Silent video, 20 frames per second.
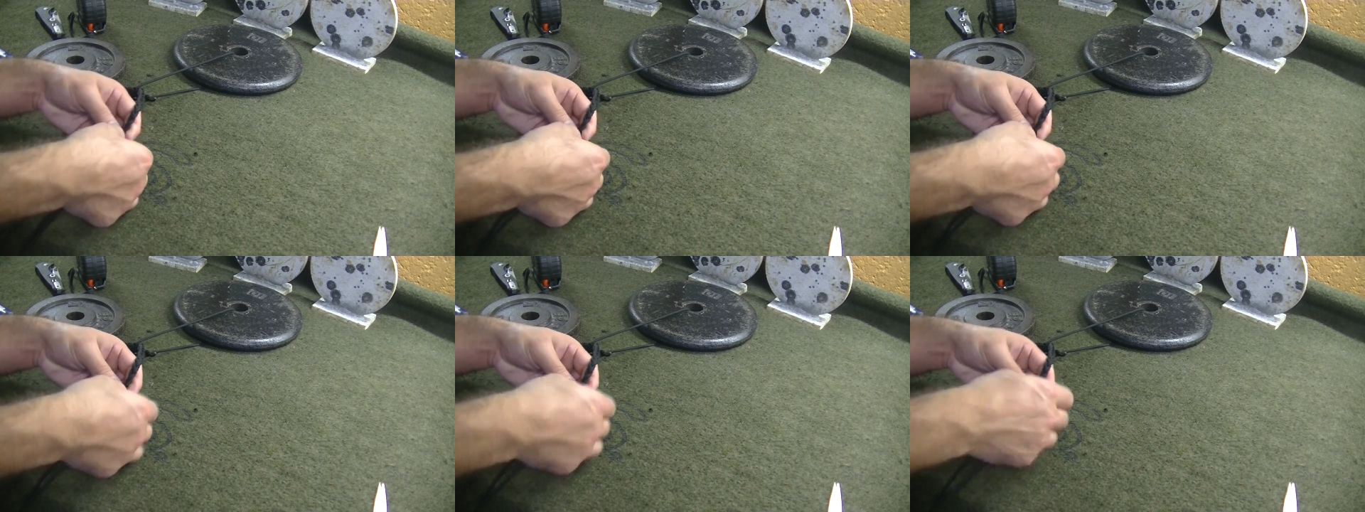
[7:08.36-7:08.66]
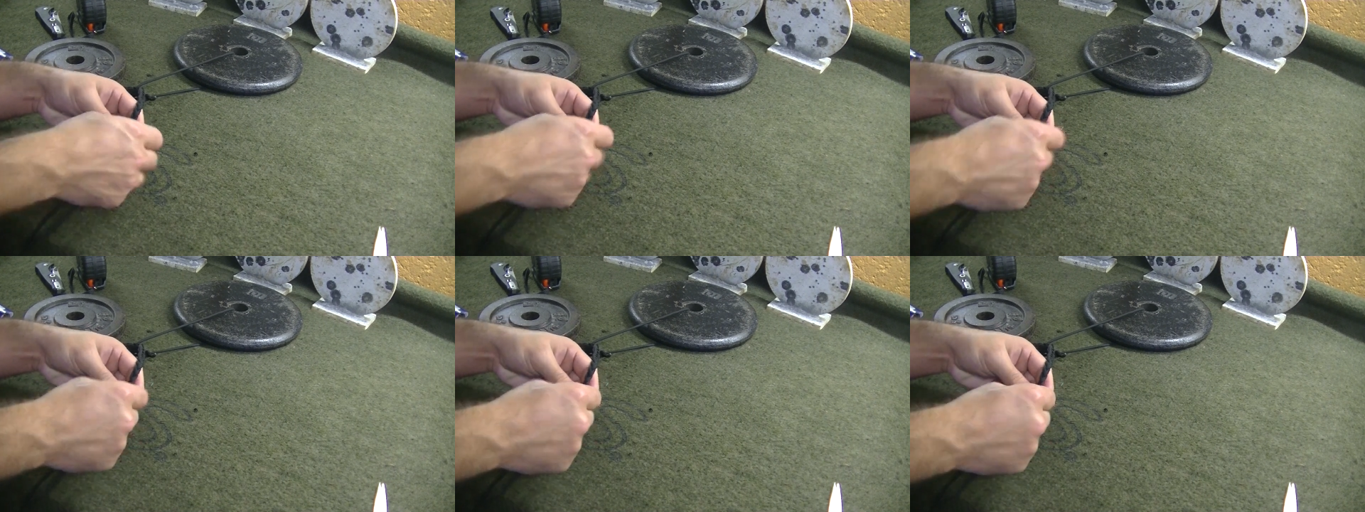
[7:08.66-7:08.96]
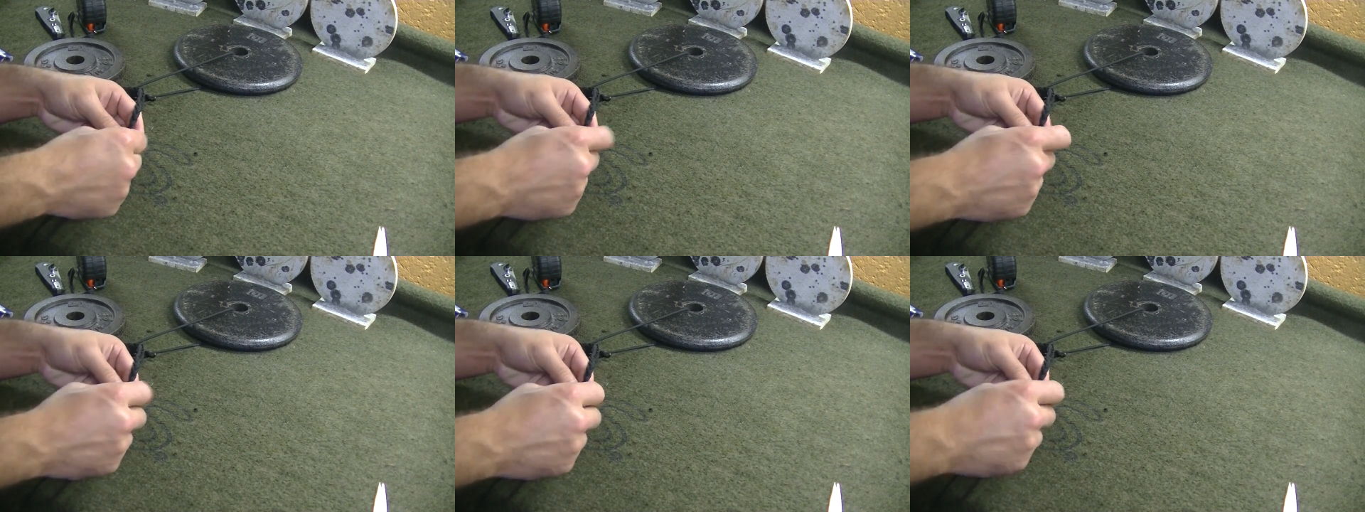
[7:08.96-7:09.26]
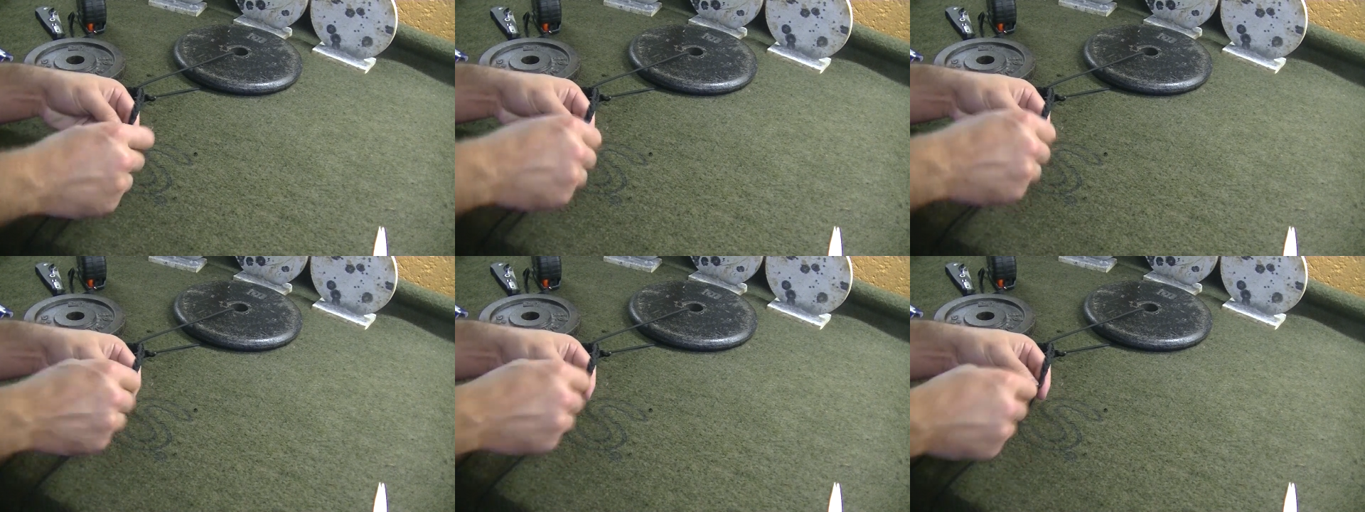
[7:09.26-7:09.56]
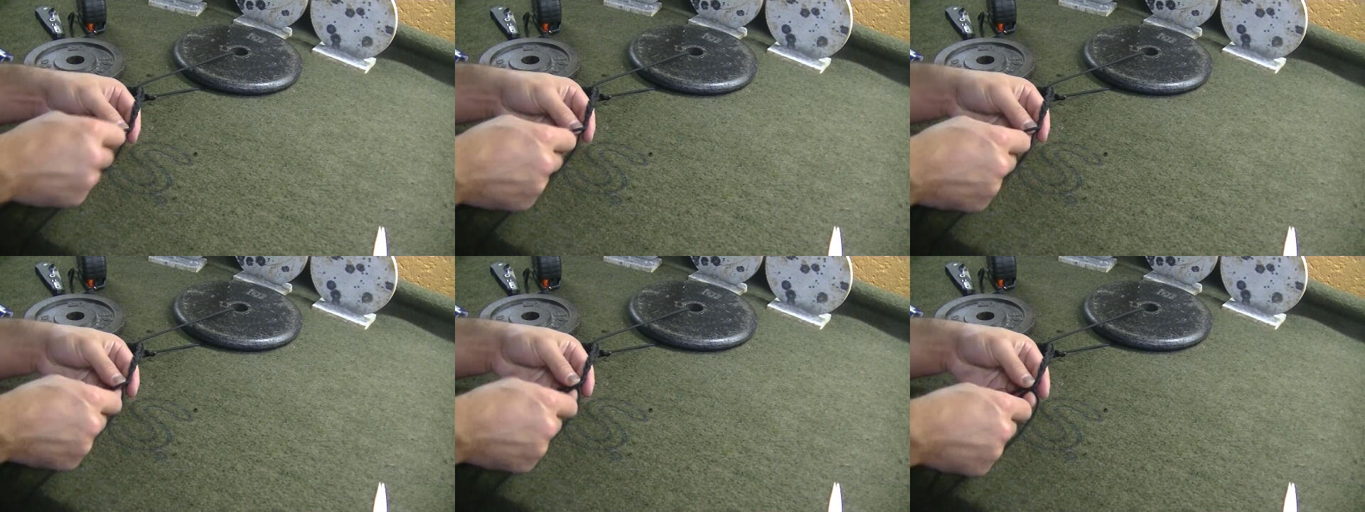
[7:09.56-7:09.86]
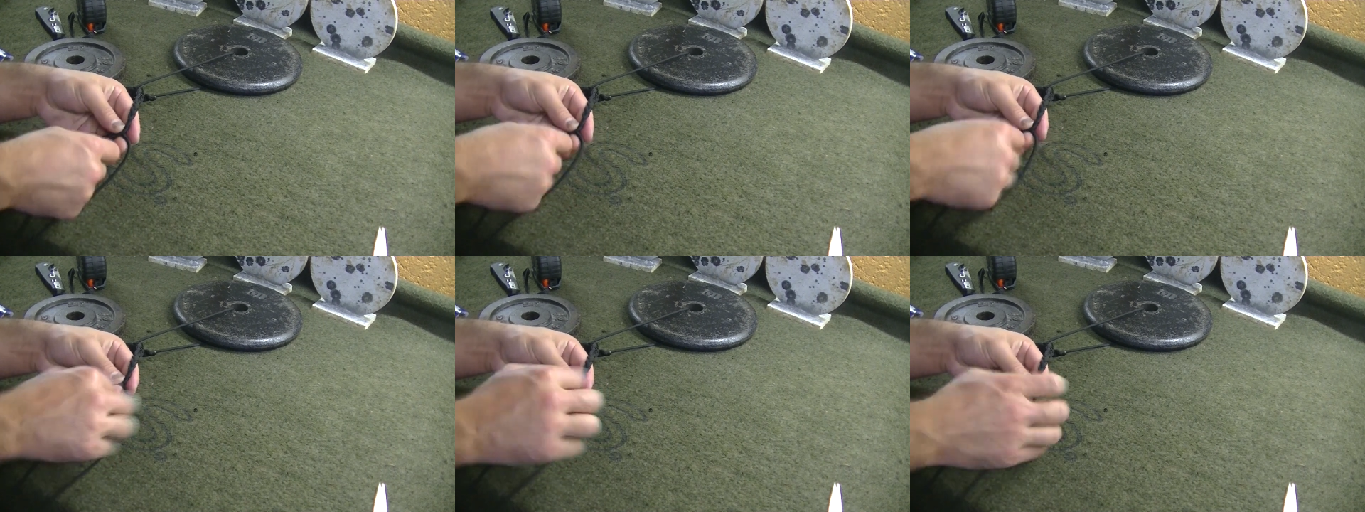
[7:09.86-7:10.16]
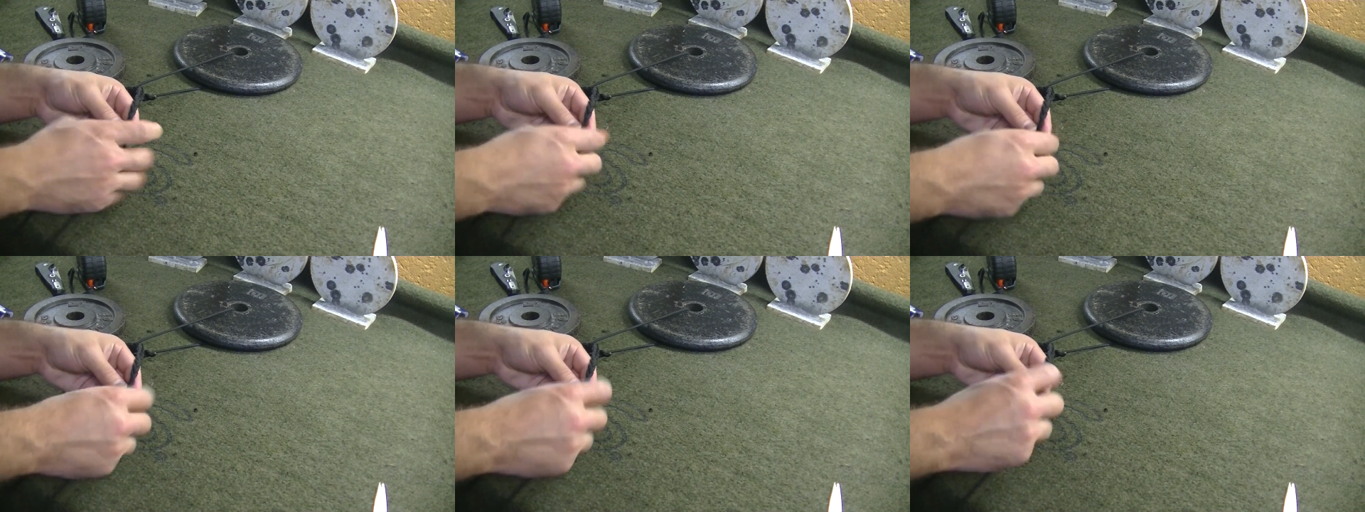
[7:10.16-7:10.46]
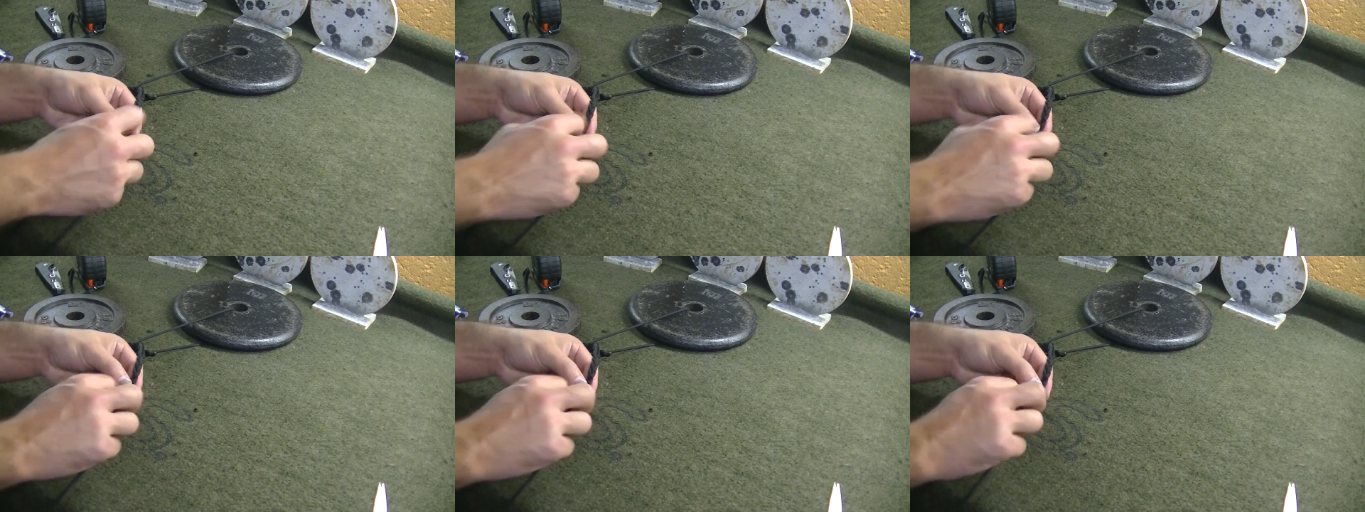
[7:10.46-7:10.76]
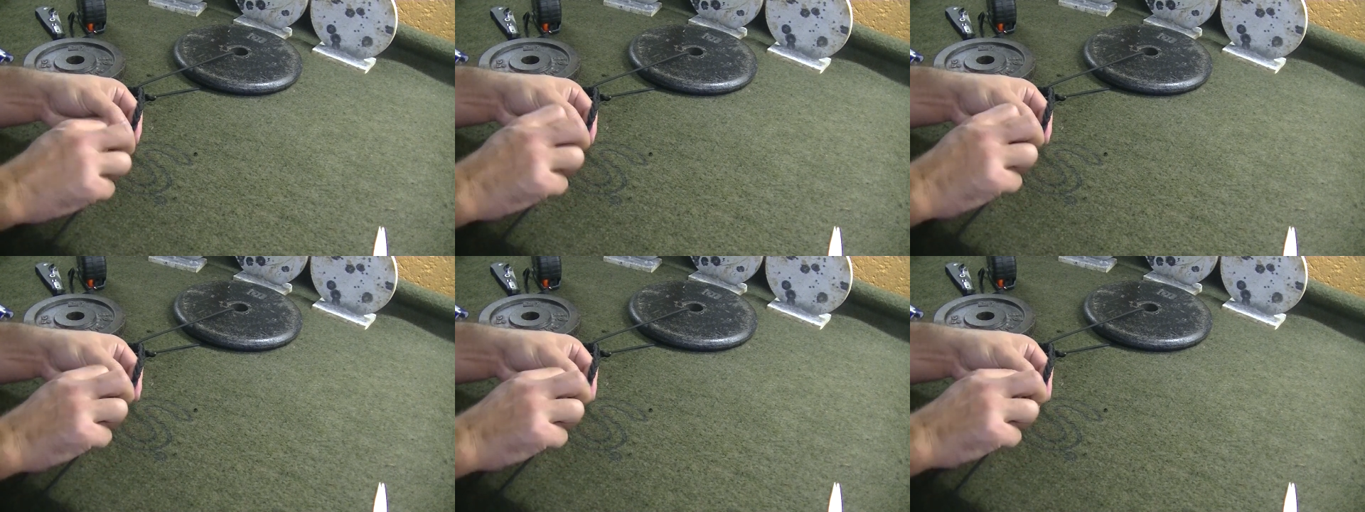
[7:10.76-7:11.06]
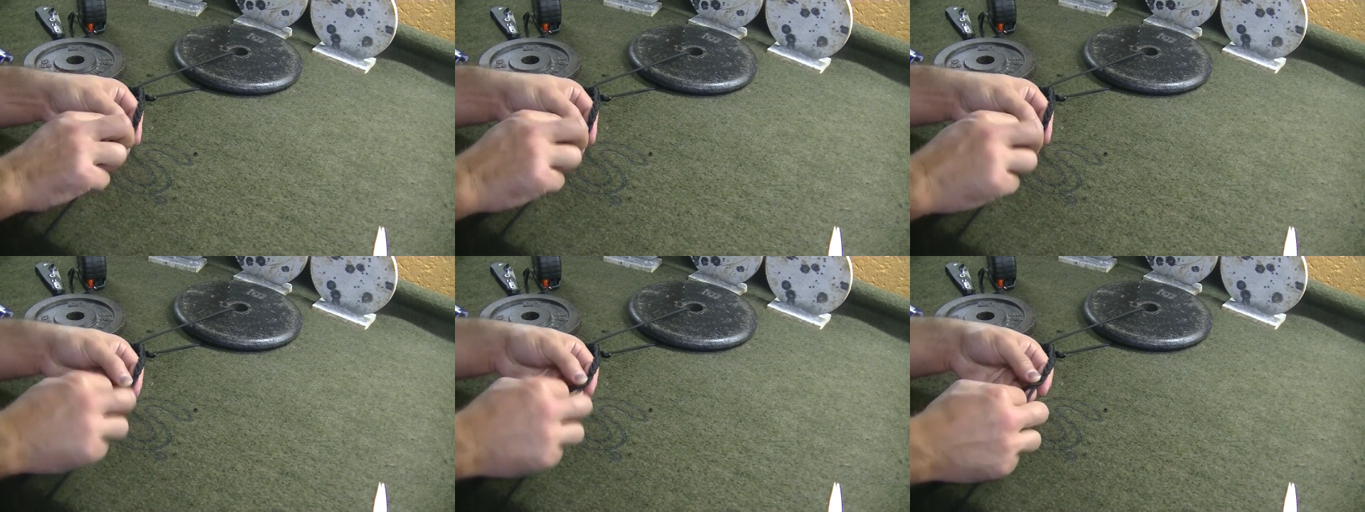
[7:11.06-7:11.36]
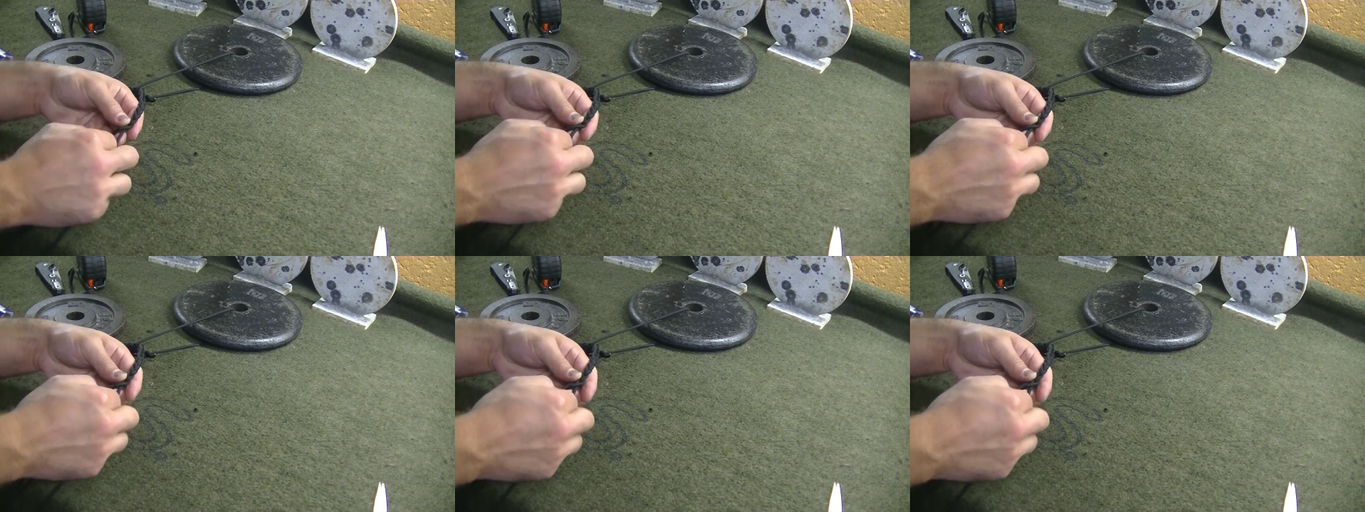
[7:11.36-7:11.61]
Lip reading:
Nobody's mouth can be seen.